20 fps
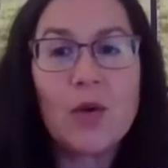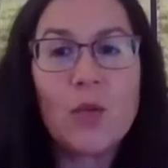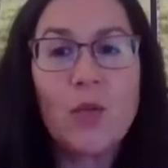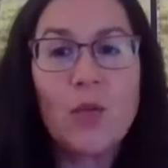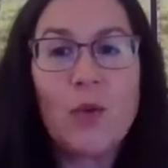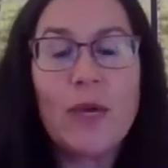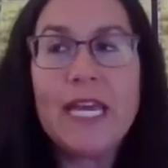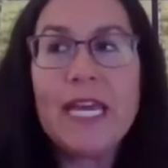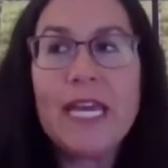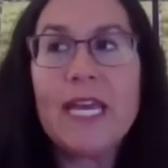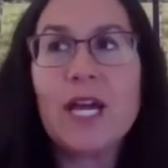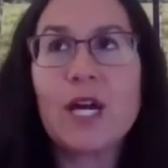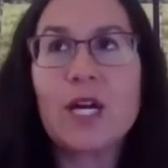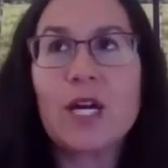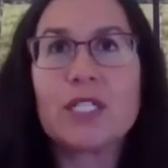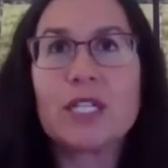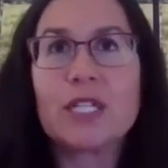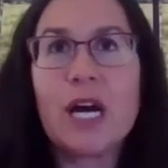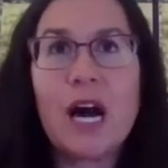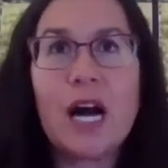We
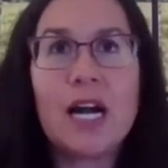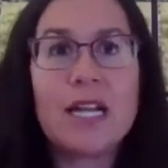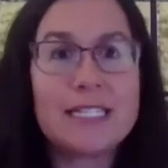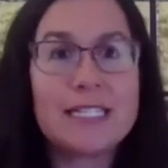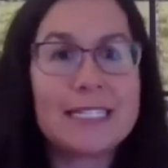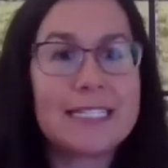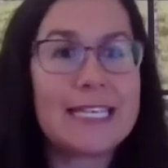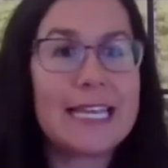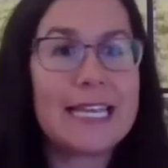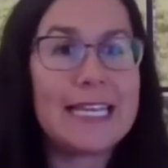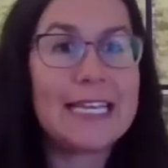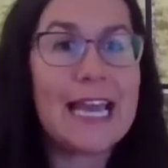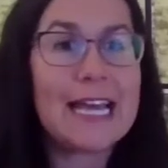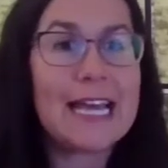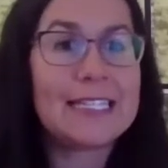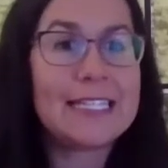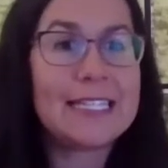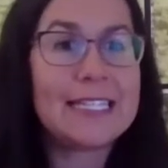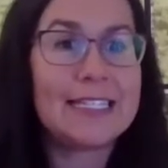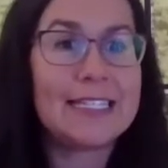are taught to say
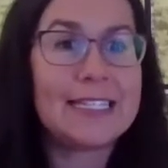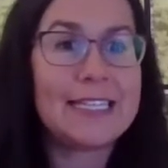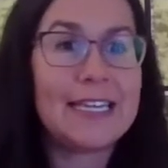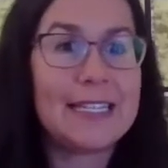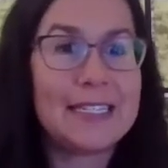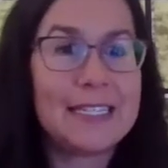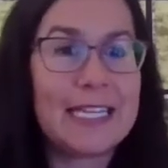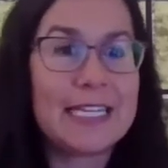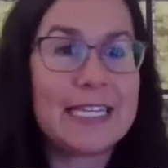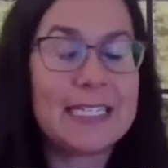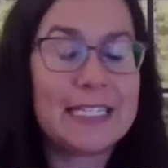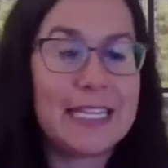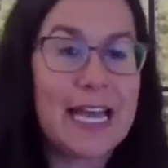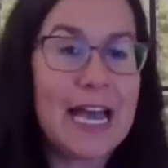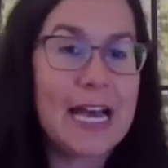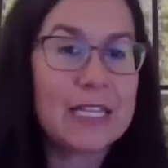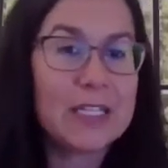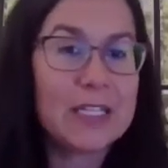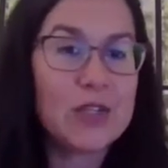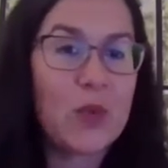yes, yes, yes, yes,
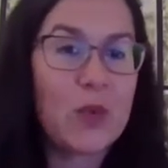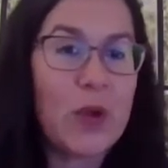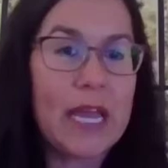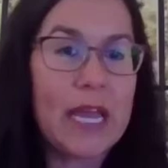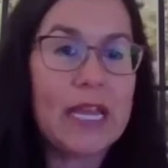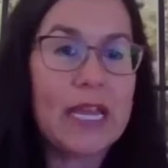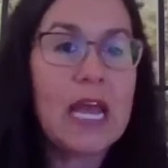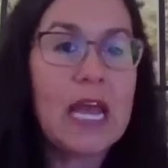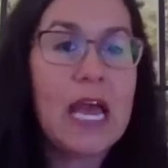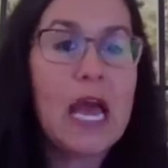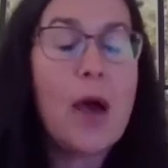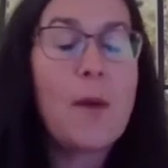yes, right?